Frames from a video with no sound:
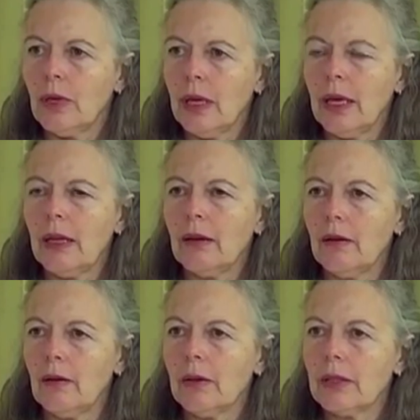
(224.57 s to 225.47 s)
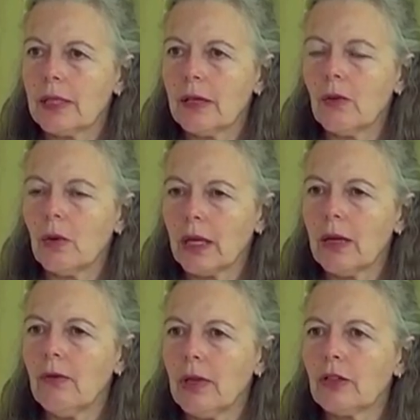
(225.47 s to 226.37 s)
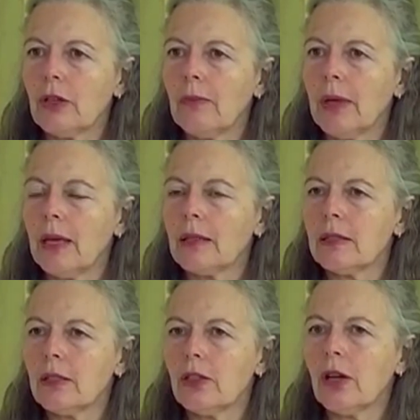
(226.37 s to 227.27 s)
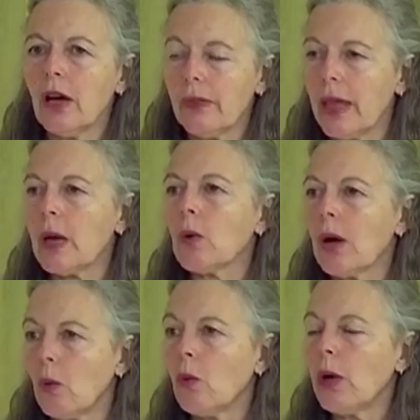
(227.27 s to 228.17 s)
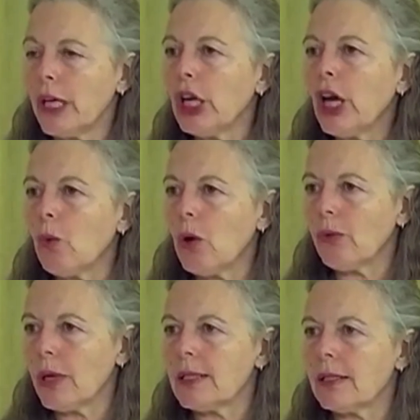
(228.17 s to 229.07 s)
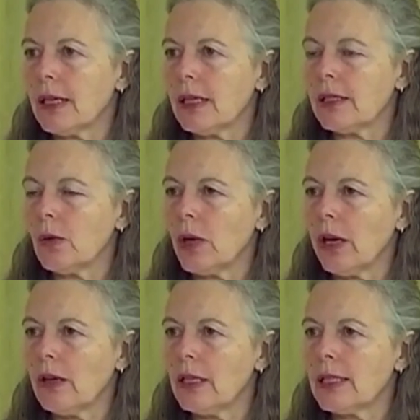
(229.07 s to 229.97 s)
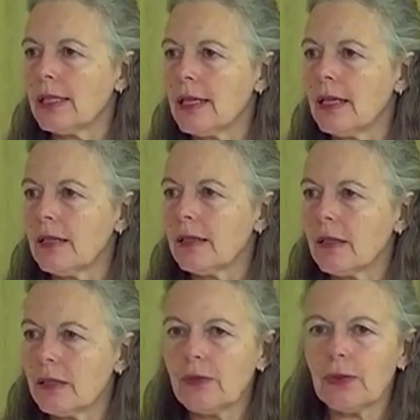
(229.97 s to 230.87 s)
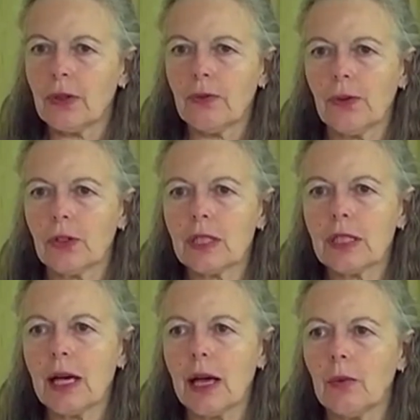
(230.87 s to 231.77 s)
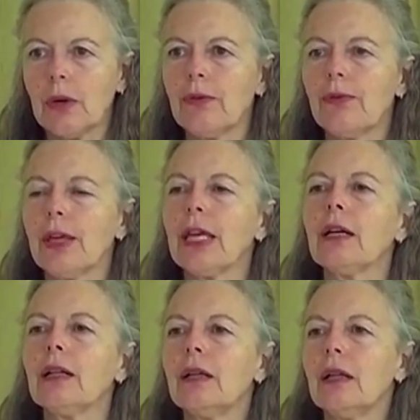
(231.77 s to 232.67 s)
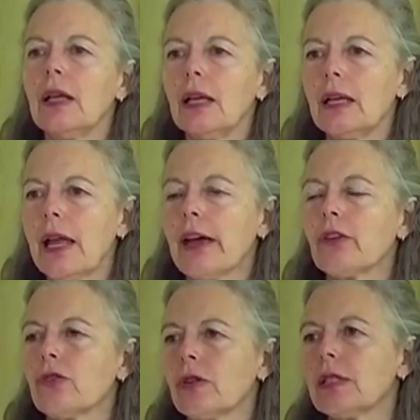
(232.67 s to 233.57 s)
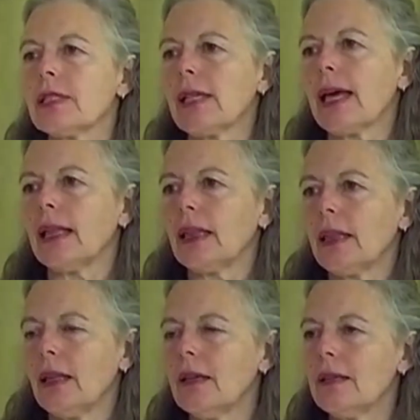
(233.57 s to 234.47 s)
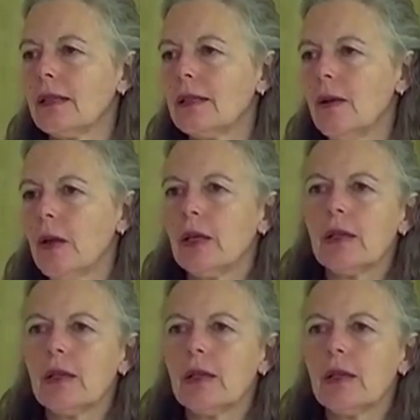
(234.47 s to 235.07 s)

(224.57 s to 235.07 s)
And so when conviction begins to dawn, then we know what resting as awareness is, because for the first time we feel a natural settledness.